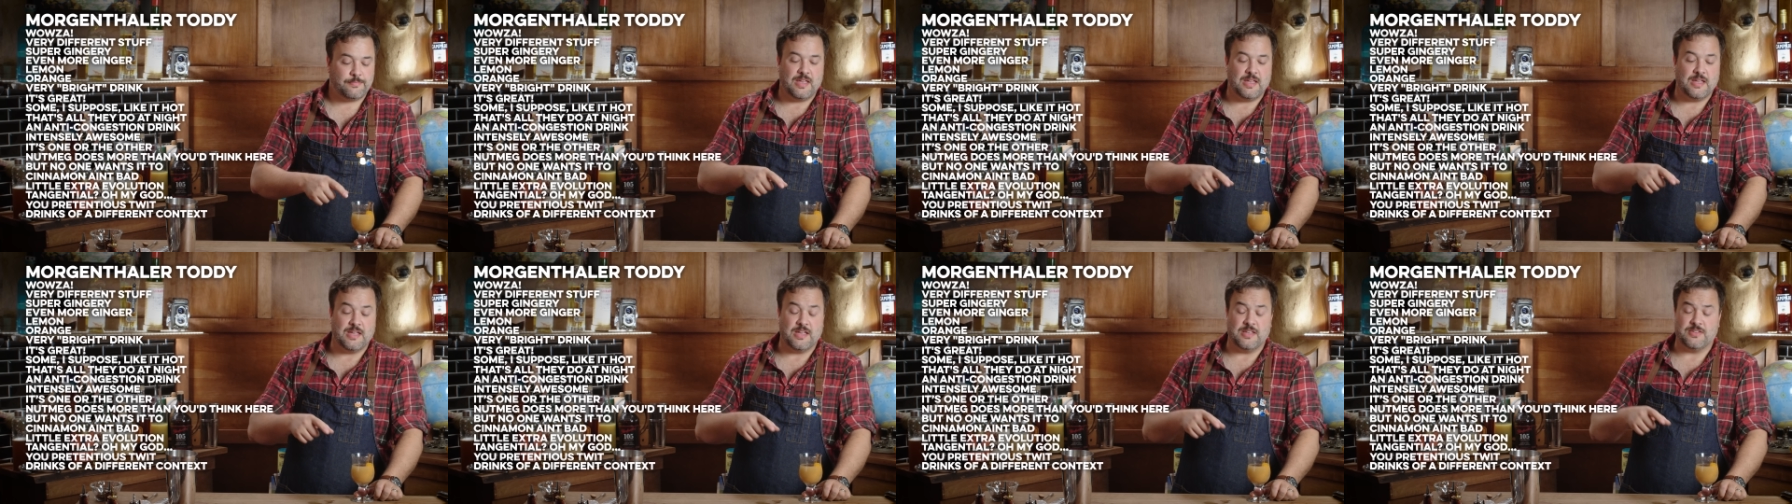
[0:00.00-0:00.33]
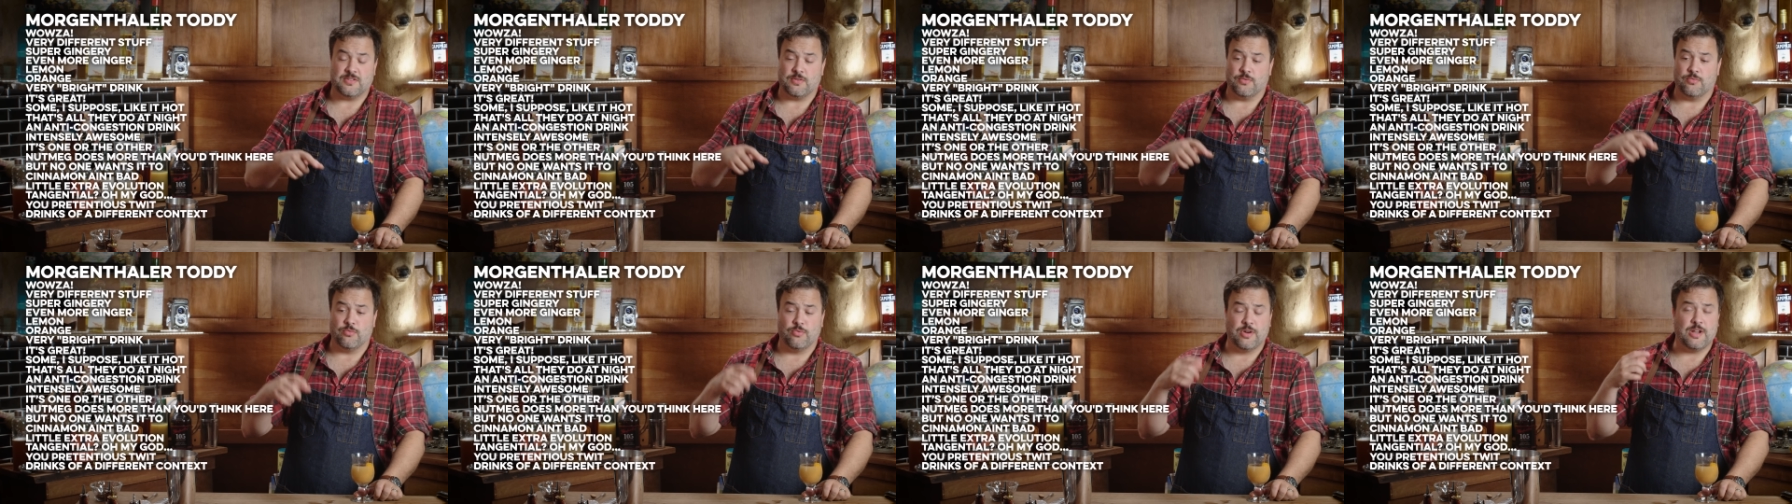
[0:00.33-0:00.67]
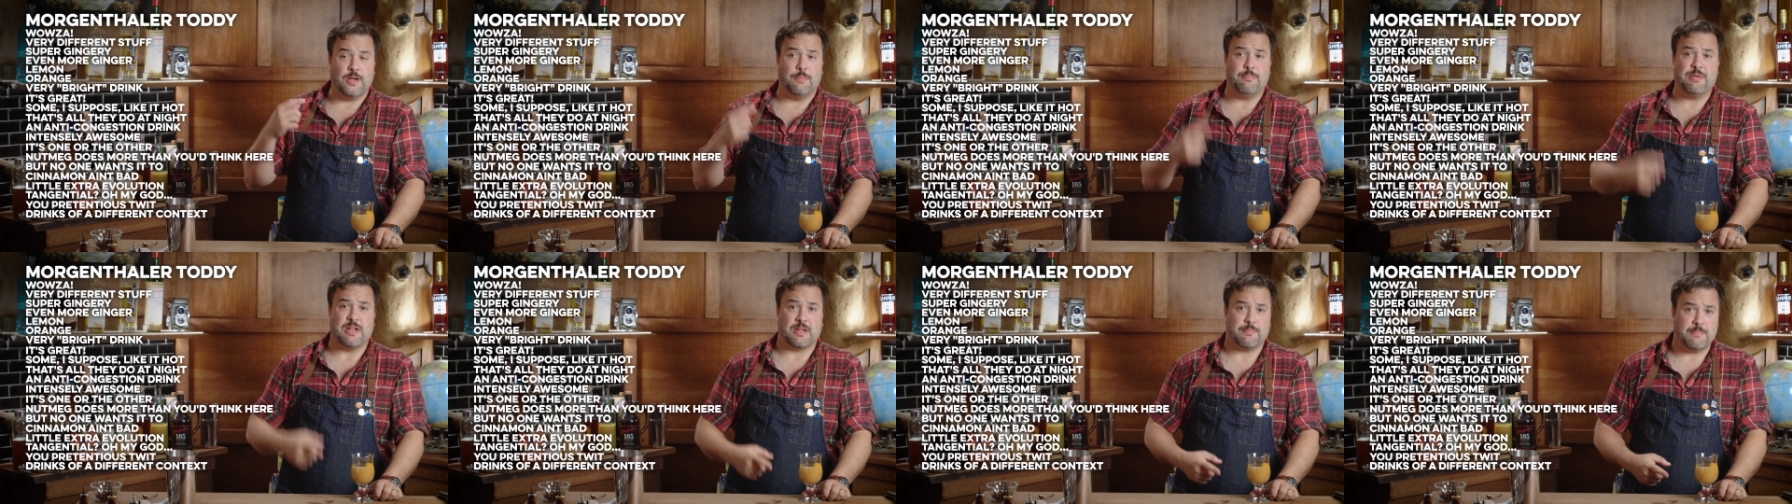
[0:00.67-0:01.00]
is a
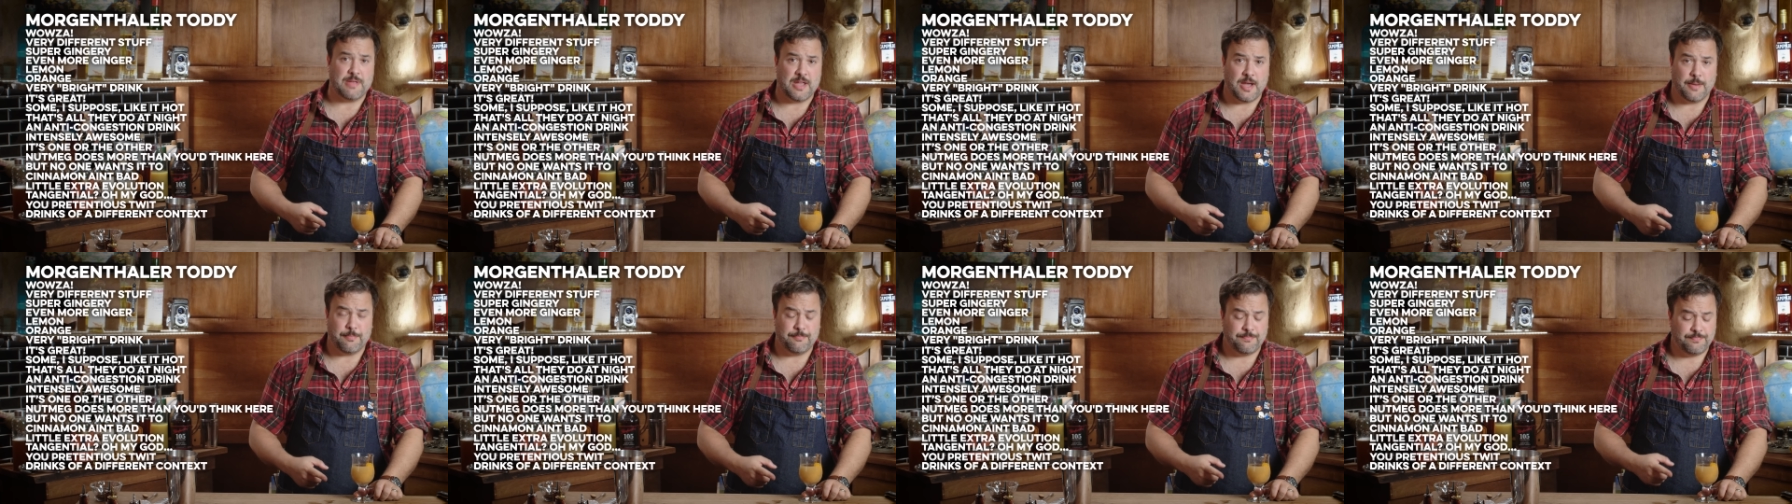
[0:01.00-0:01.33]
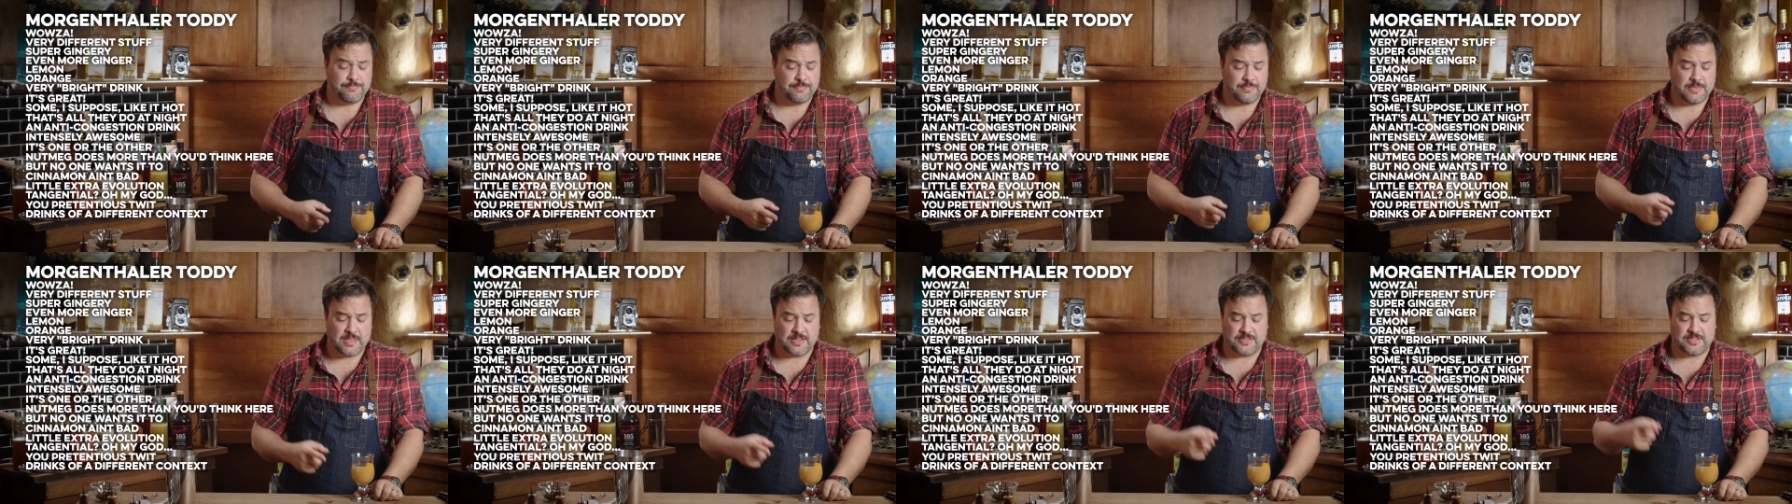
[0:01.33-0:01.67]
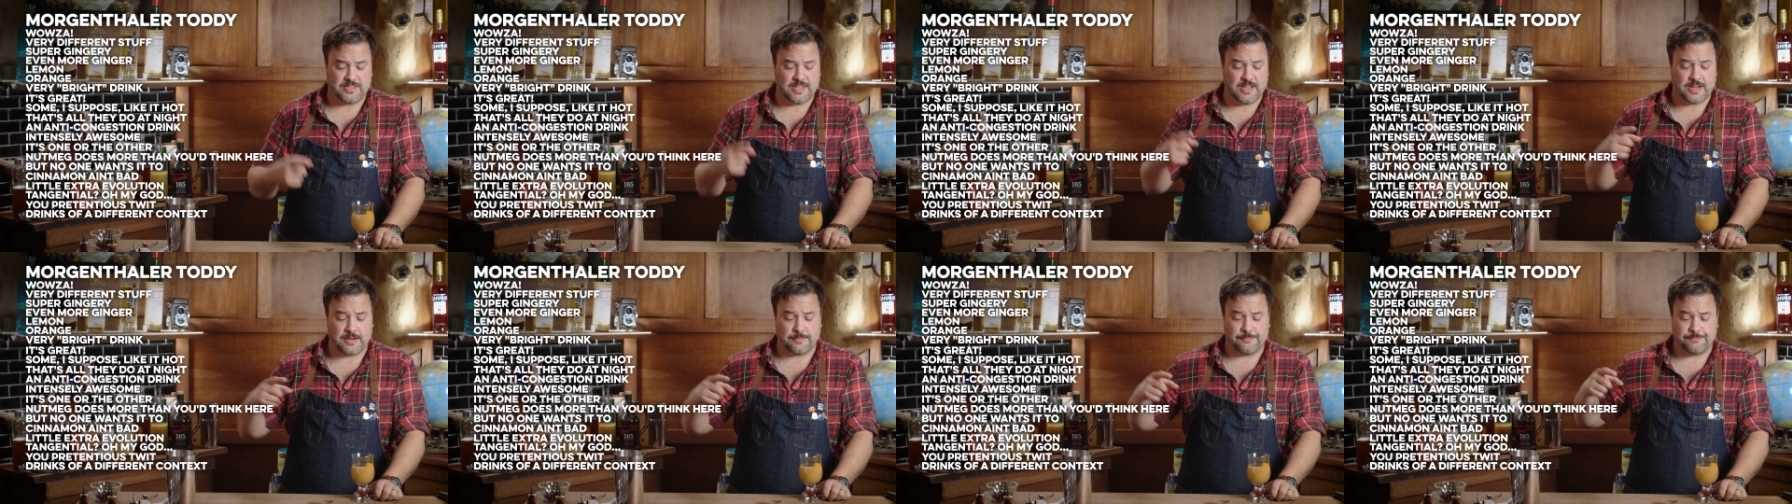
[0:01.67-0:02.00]
real pick-me-up.
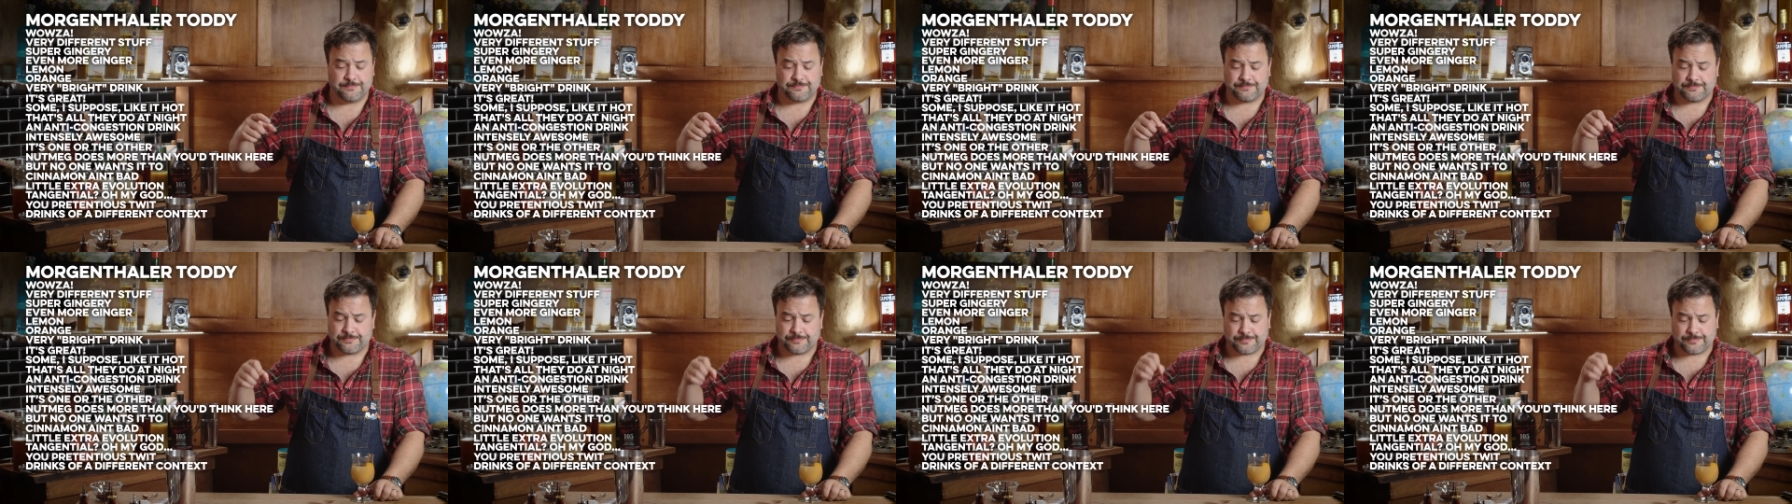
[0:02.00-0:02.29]
This thing,